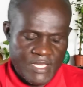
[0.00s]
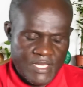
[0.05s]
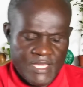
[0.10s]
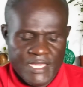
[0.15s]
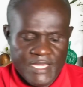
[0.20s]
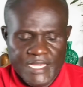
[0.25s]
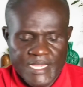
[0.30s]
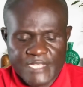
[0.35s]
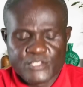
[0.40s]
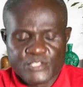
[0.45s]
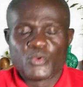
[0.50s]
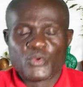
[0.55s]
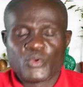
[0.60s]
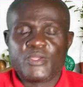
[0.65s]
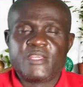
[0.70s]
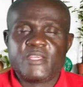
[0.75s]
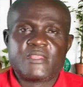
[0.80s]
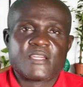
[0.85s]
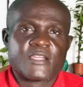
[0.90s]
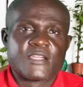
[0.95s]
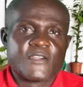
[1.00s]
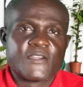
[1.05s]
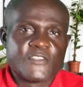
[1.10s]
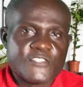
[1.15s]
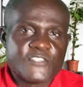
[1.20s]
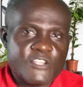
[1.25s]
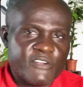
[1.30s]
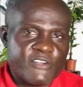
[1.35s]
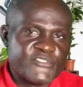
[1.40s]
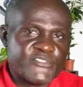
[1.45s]
And so in the course
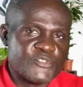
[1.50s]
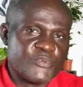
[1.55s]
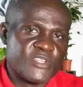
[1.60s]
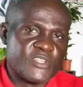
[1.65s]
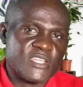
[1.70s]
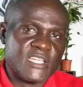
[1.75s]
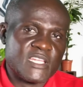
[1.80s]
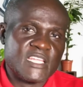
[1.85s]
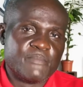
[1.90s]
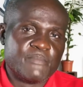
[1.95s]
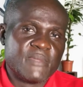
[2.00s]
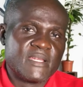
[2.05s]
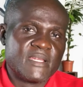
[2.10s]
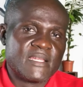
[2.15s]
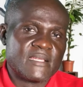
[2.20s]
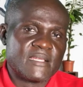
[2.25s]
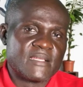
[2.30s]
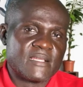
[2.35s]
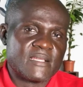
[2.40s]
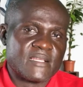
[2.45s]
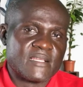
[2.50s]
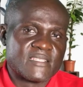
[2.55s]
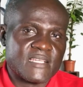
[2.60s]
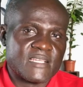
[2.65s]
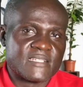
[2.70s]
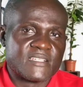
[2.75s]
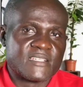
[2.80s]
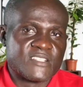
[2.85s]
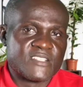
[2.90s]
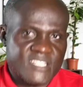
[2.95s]
of speaking, he made a
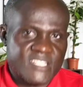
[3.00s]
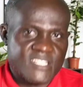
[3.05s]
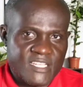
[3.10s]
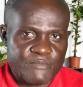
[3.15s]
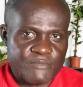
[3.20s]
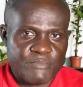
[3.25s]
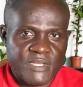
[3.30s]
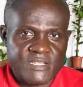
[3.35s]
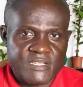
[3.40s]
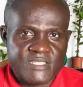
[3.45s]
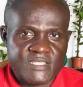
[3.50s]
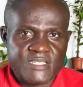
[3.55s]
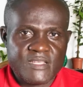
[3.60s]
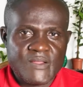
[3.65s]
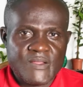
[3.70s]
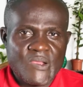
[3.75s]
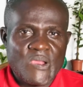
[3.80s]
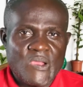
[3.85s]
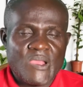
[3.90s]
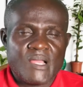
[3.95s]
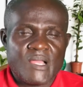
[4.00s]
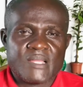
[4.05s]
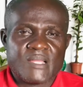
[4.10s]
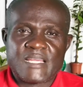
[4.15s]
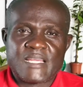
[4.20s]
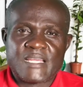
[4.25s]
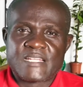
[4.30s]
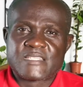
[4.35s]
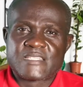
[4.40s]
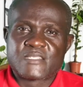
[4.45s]
certain statement
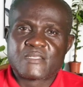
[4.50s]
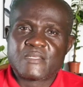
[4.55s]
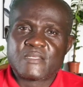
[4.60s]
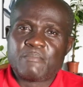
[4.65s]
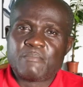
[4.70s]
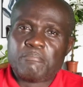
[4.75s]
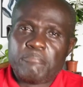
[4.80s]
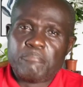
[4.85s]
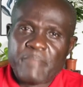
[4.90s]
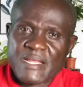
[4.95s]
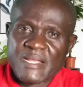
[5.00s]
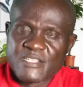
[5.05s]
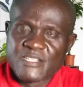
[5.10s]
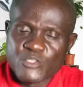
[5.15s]
that meant